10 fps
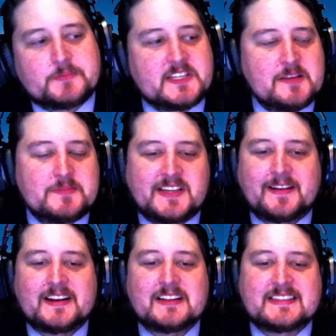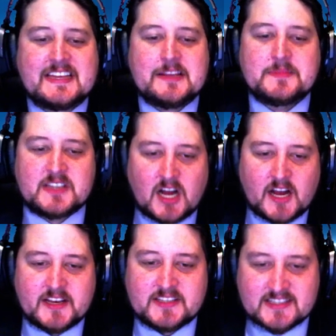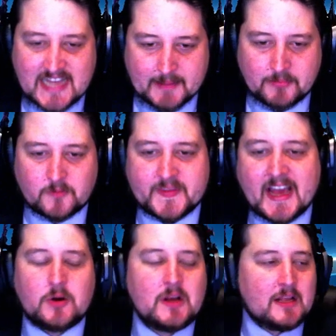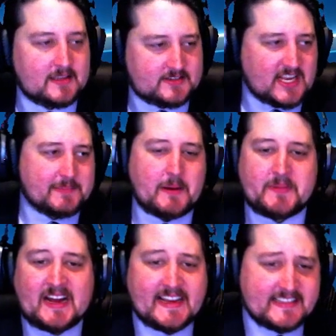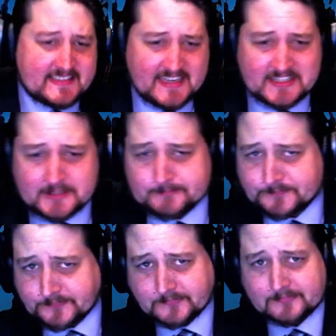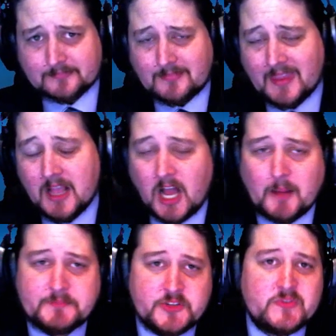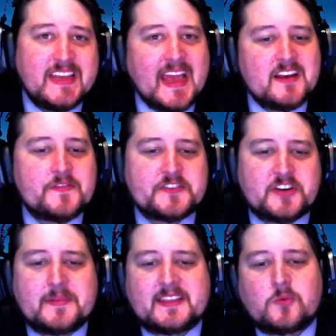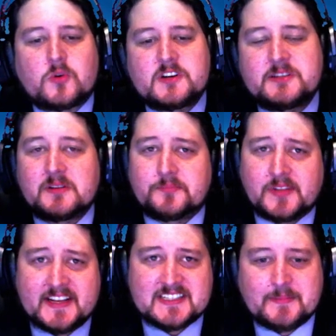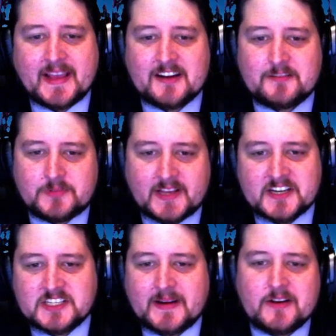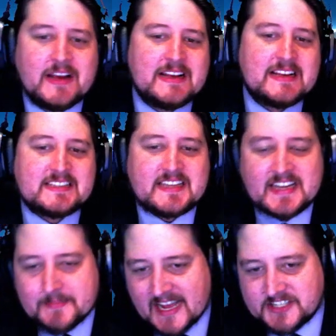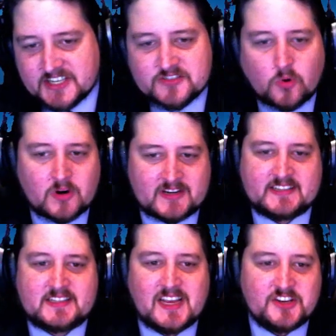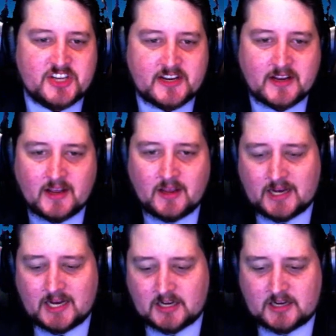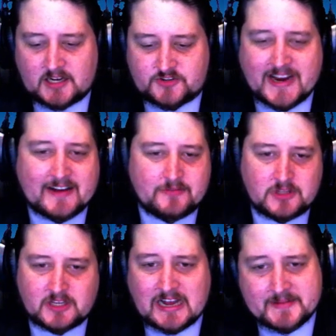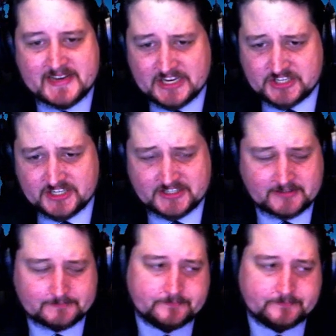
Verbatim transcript: But Team Secret seems unstoppable. Now let's talk about behind the scenes up to the end of the tournament, there were some complaints coming out of players about seating matches, organization, uh, uh, travel, accommodations.